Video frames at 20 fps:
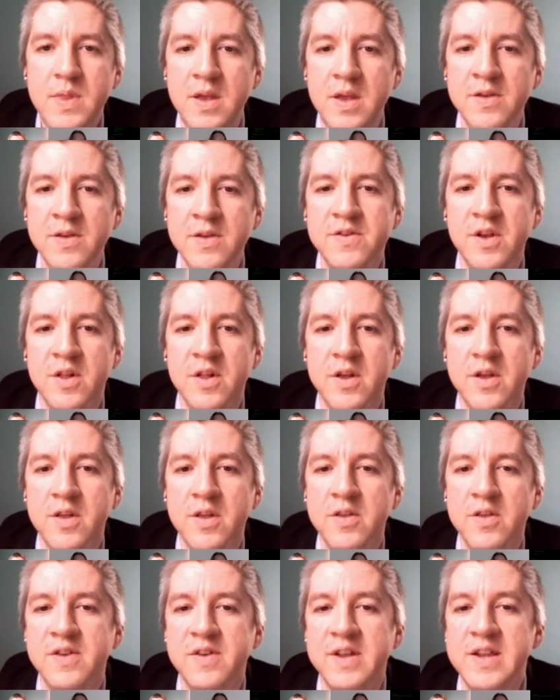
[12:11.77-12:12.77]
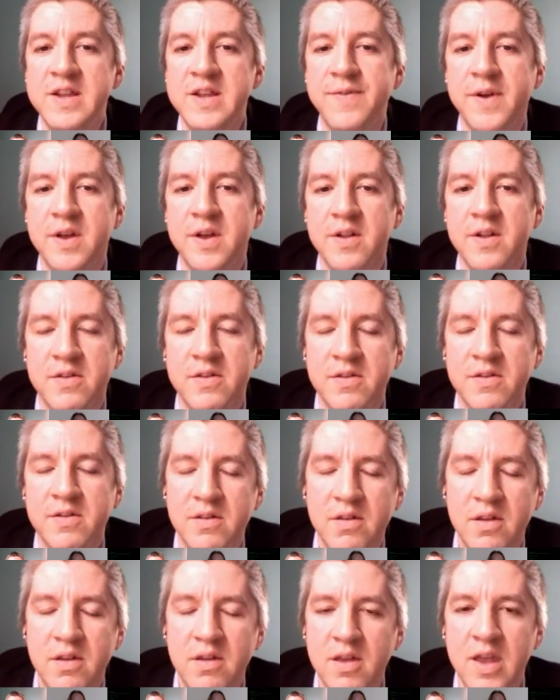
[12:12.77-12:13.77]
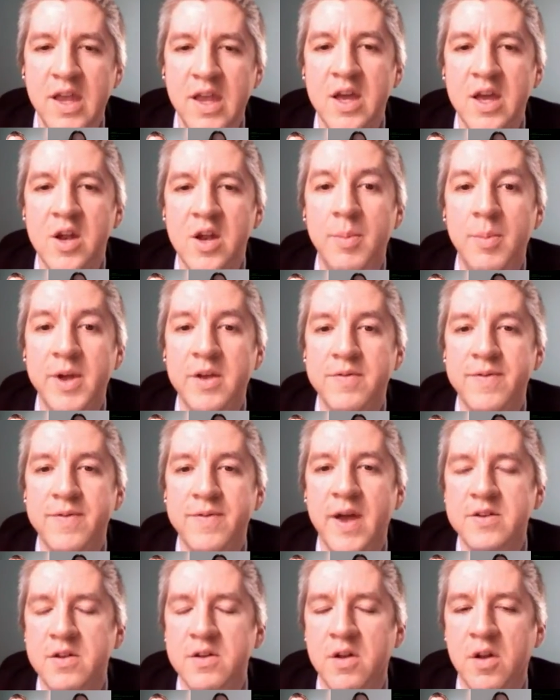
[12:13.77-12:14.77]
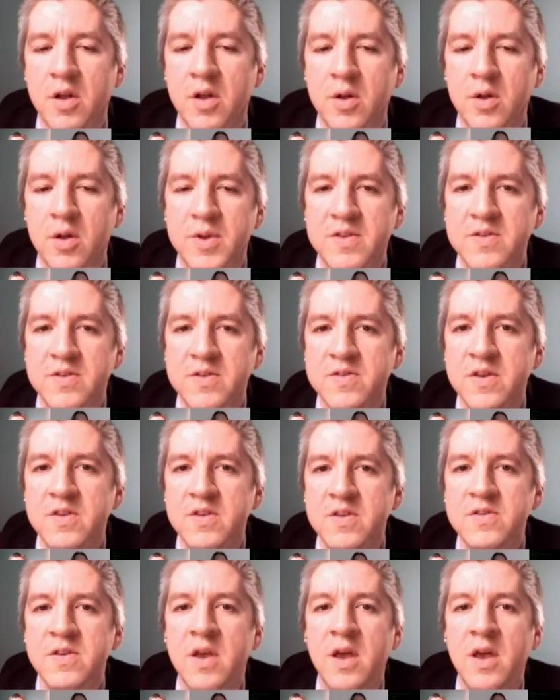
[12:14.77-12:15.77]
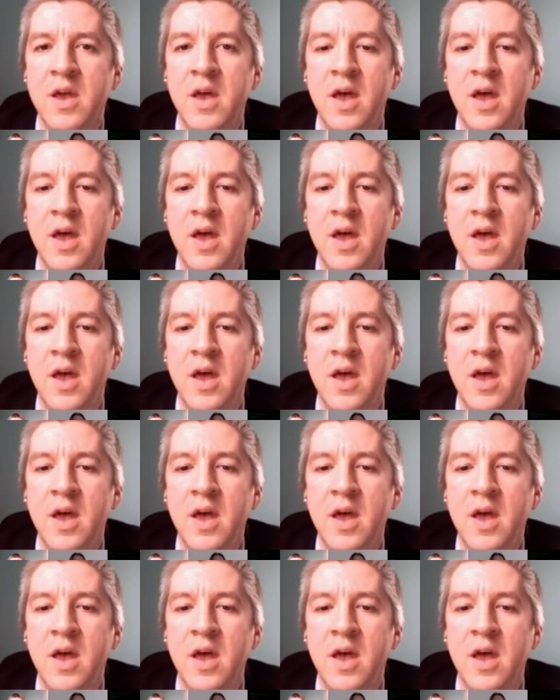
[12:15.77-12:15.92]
still a significant economic effect on a lot of businesses.